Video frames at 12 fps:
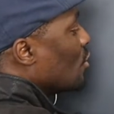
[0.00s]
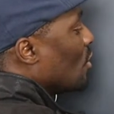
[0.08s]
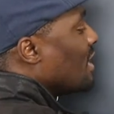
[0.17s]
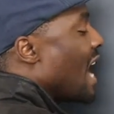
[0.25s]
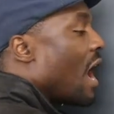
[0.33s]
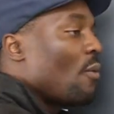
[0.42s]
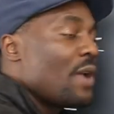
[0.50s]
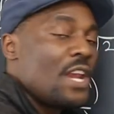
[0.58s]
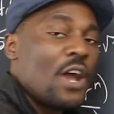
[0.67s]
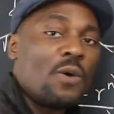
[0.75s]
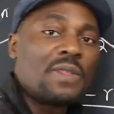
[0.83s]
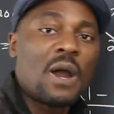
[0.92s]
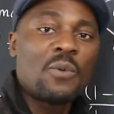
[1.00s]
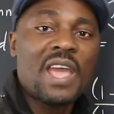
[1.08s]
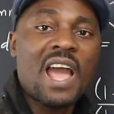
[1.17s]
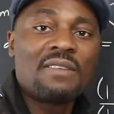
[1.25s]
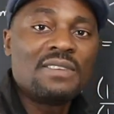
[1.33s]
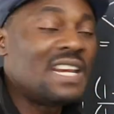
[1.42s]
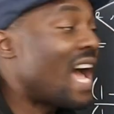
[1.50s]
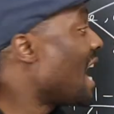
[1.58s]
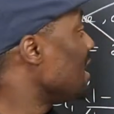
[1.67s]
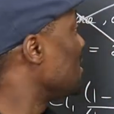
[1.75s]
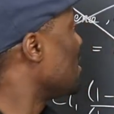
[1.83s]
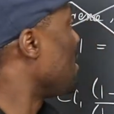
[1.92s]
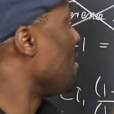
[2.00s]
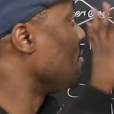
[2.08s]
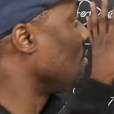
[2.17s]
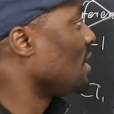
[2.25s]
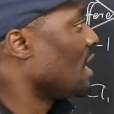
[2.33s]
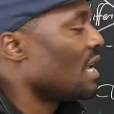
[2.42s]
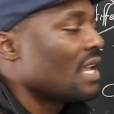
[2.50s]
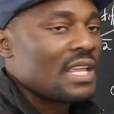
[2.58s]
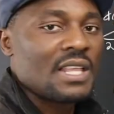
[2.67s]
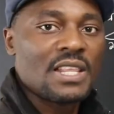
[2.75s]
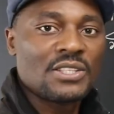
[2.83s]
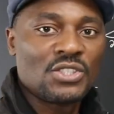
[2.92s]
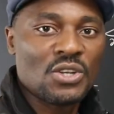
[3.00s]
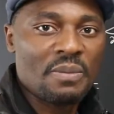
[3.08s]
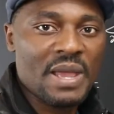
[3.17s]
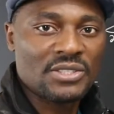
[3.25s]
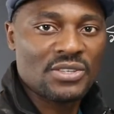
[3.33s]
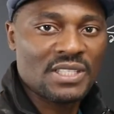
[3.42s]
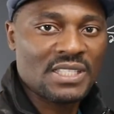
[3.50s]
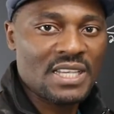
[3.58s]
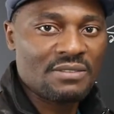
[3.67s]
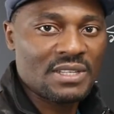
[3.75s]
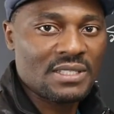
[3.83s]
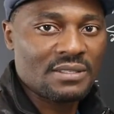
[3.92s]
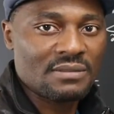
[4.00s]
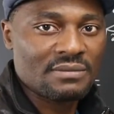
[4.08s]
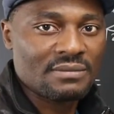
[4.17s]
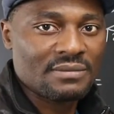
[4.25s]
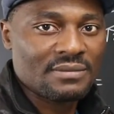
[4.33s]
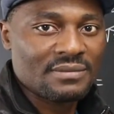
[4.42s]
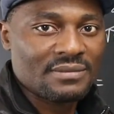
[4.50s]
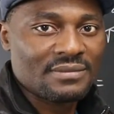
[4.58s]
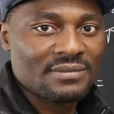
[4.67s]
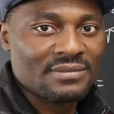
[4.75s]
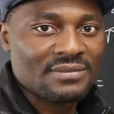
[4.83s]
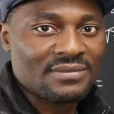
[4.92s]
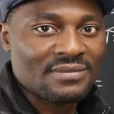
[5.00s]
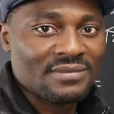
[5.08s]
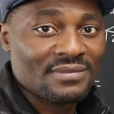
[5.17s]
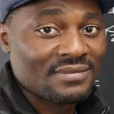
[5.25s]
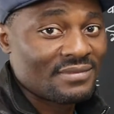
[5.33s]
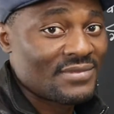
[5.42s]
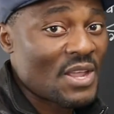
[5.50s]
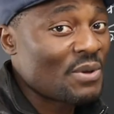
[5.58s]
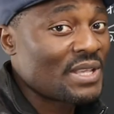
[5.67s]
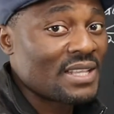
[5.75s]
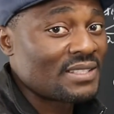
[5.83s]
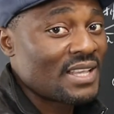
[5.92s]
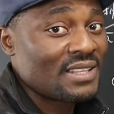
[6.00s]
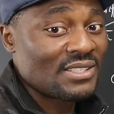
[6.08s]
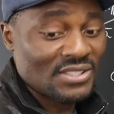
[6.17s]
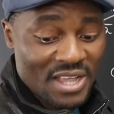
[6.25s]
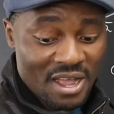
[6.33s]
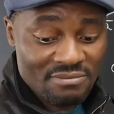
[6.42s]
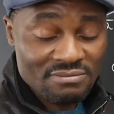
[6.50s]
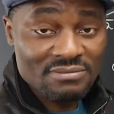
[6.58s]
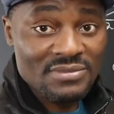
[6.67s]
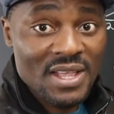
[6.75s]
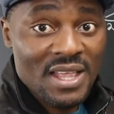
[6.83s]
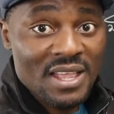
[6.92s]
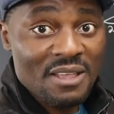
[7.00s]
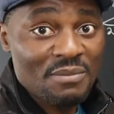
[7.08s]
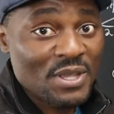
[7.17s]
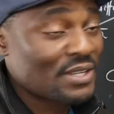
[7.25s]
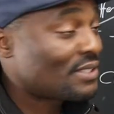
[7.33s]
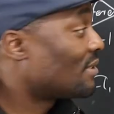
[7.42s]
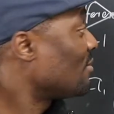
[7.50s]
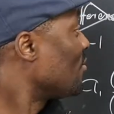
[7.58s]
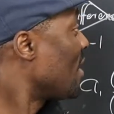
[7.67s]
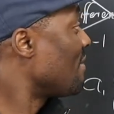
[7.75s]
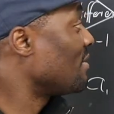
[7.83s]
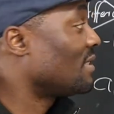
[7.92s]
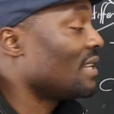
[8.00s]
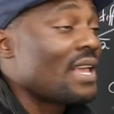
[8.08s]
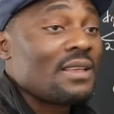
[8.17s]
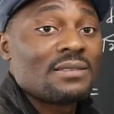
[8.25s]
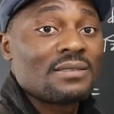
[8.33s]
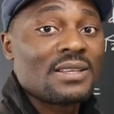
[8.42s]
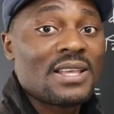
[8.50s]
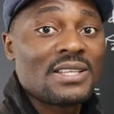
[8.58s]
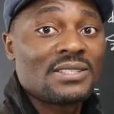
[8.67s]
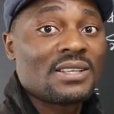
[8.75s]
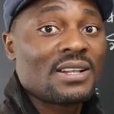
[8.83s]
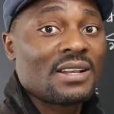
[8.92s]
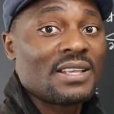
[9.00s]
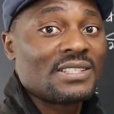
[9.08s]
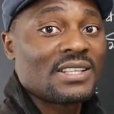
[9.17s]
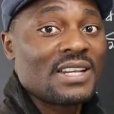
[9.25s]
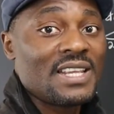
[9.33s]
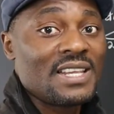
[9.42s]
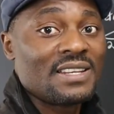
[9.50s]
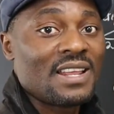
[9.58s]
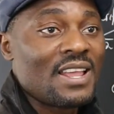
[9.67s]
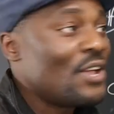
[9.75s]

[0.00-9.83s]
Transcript: So now we know that we have 9 terms in this geometric series. Now we can take the sum because everything is, is clean.